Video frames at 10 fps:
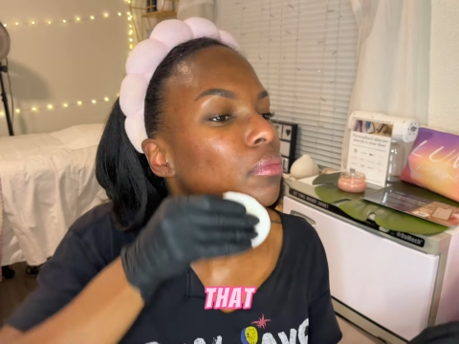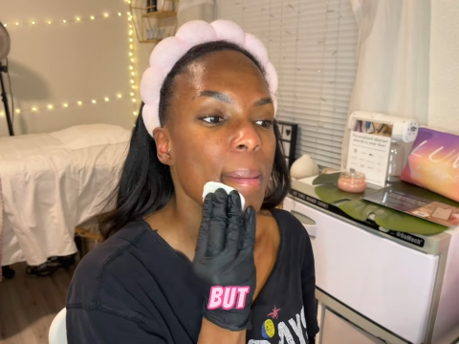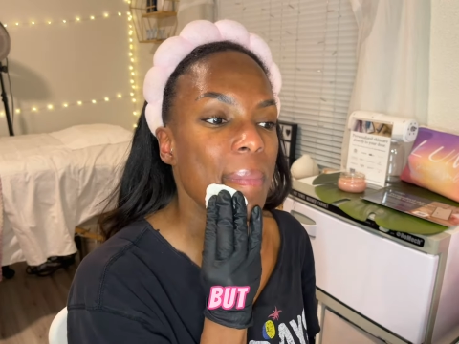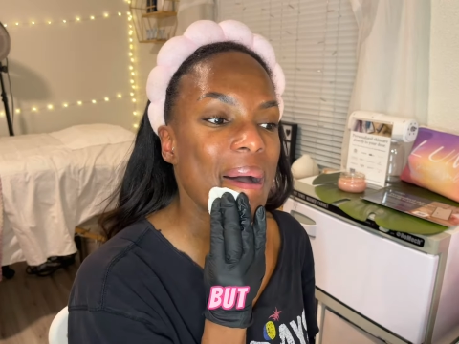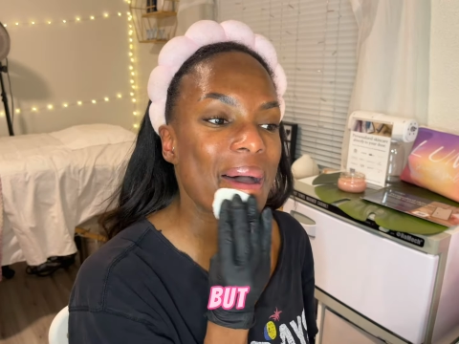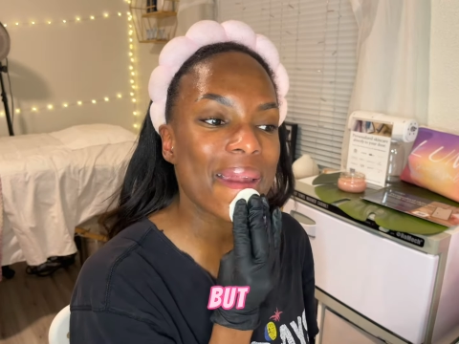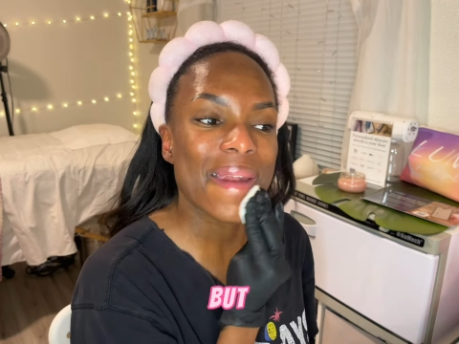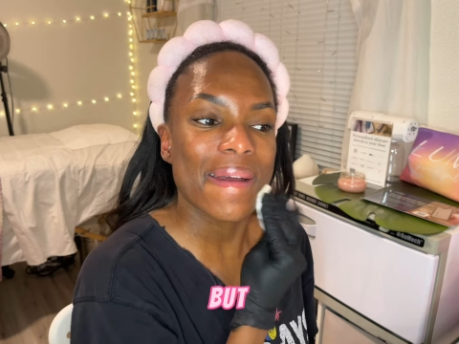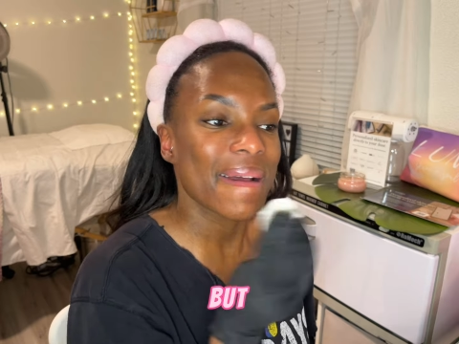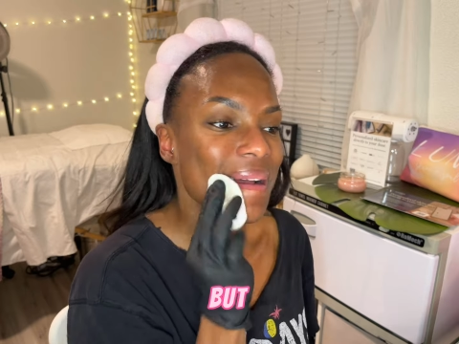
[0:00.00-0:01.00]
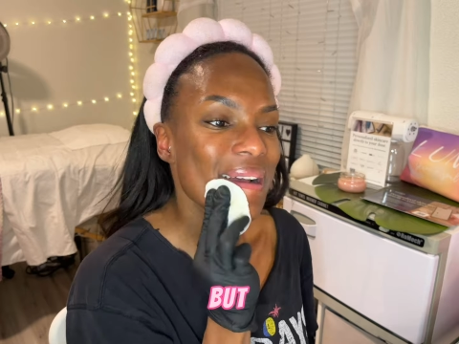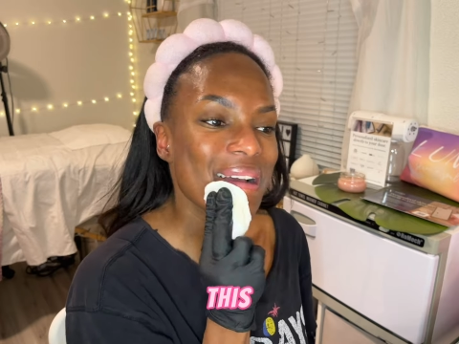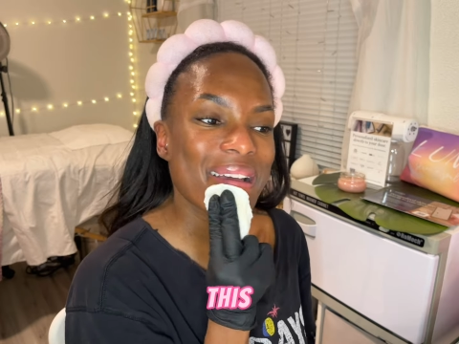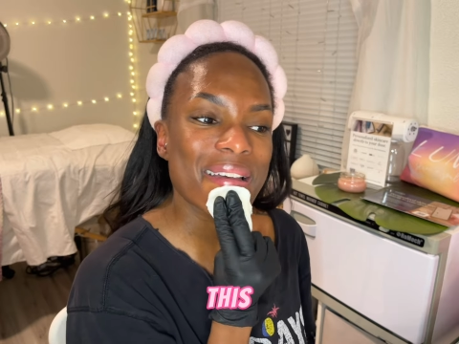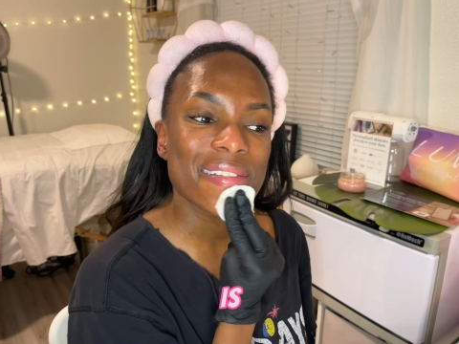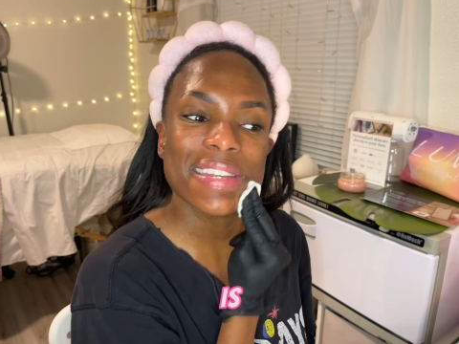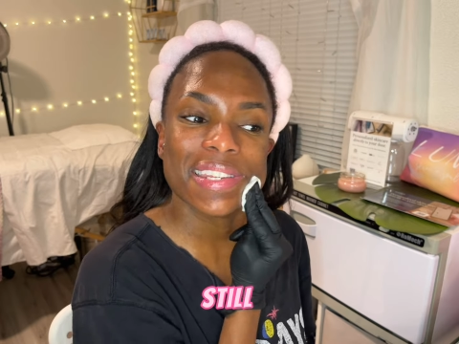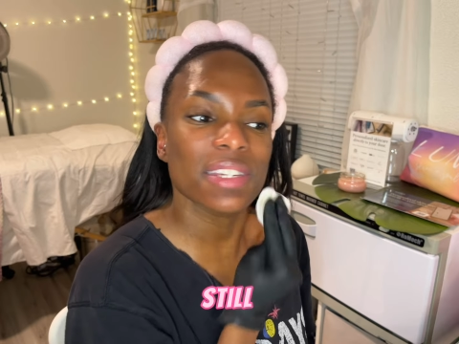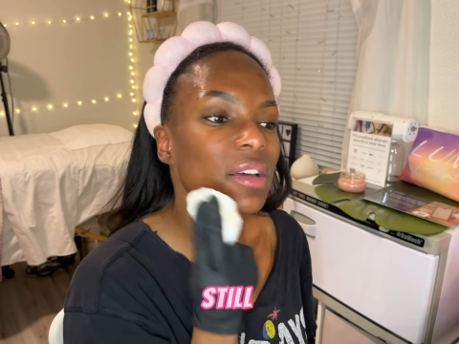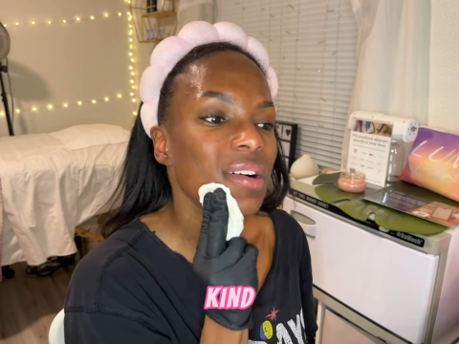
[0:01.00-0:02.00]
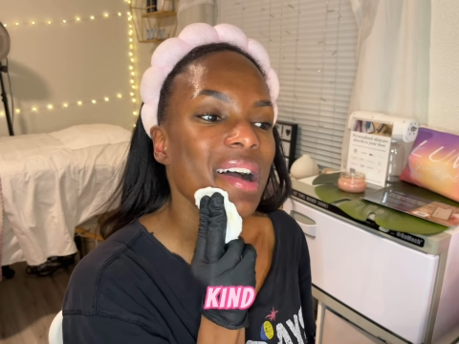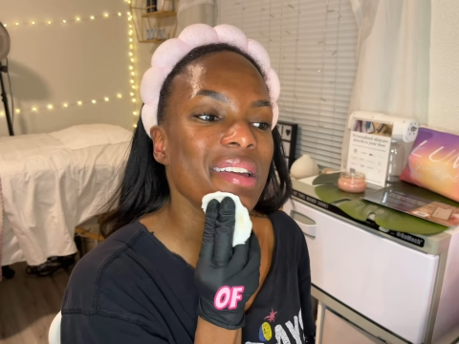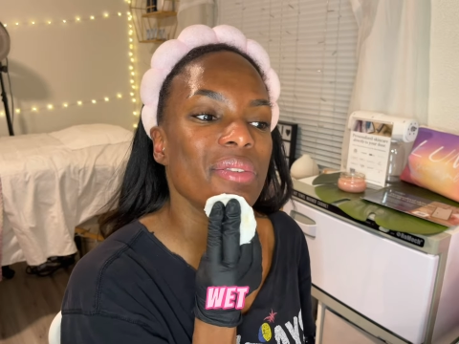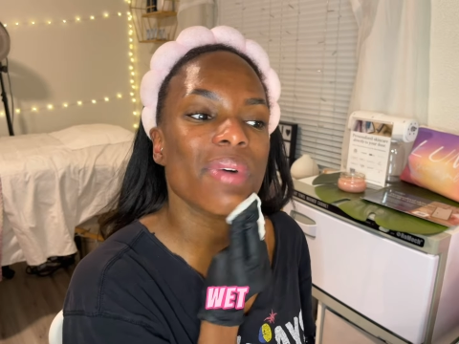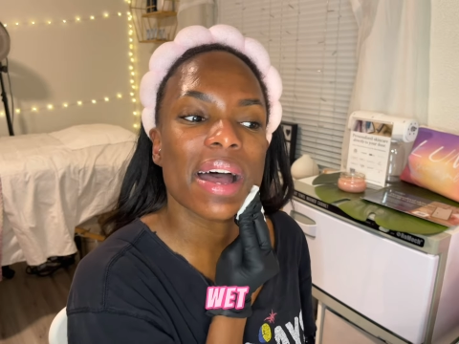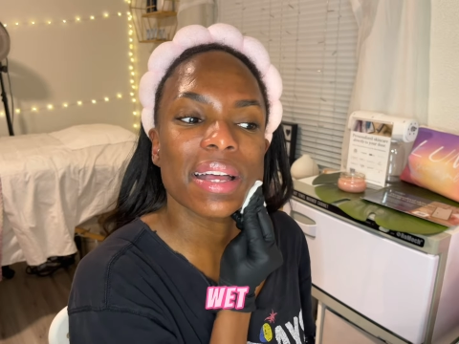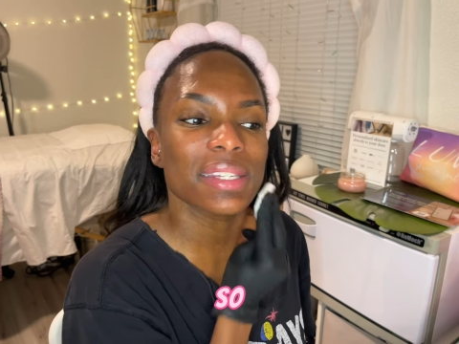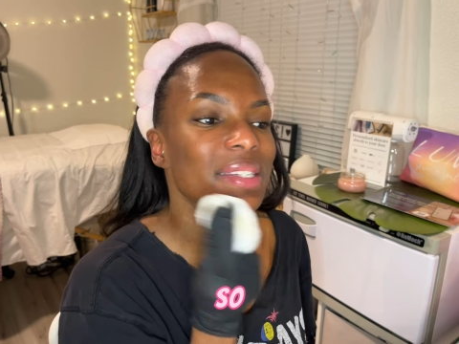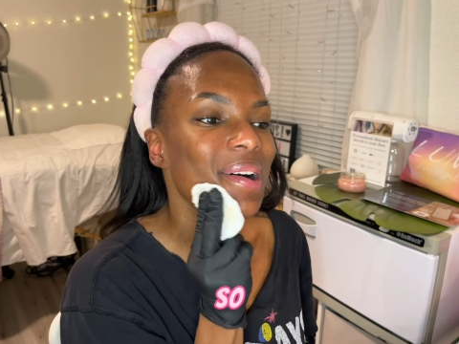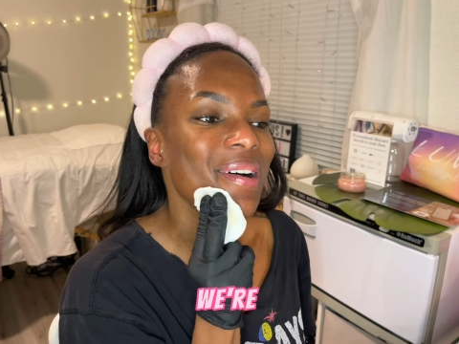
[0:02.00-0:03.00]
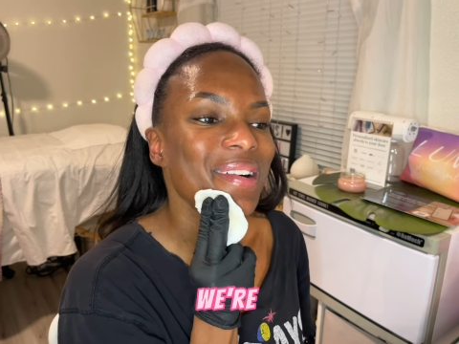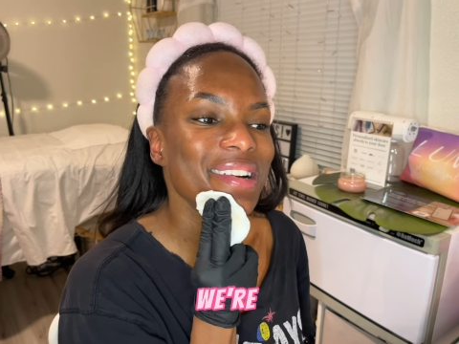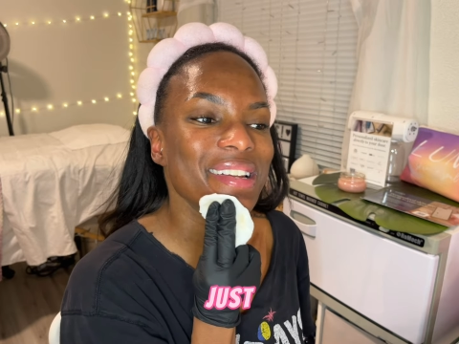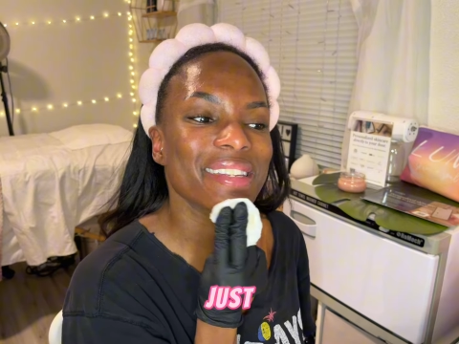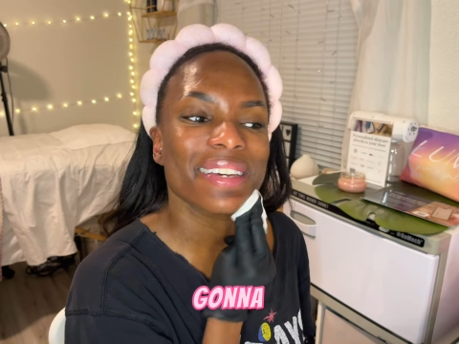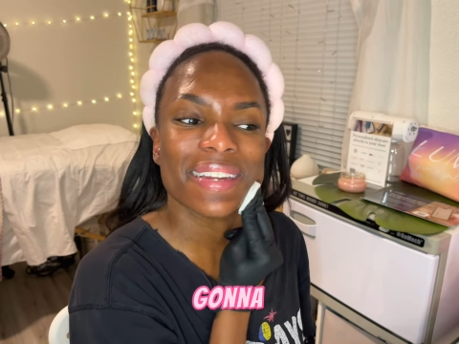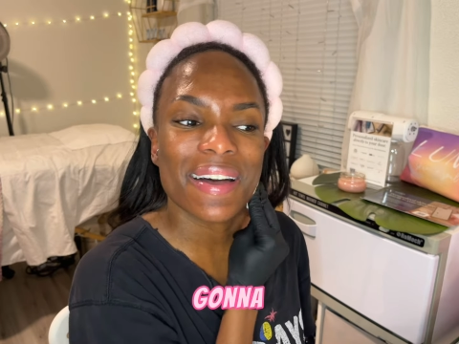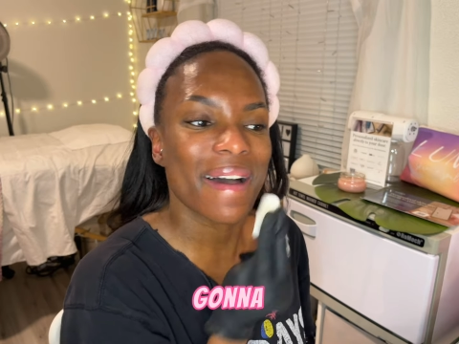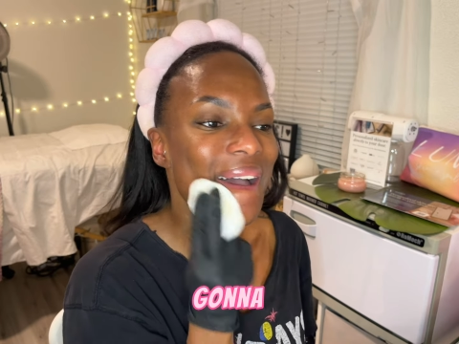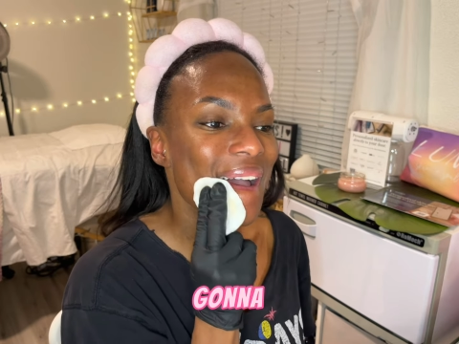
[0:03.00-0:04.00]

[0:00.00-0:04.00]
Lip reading: But this is still kind of wet, so we're just gonna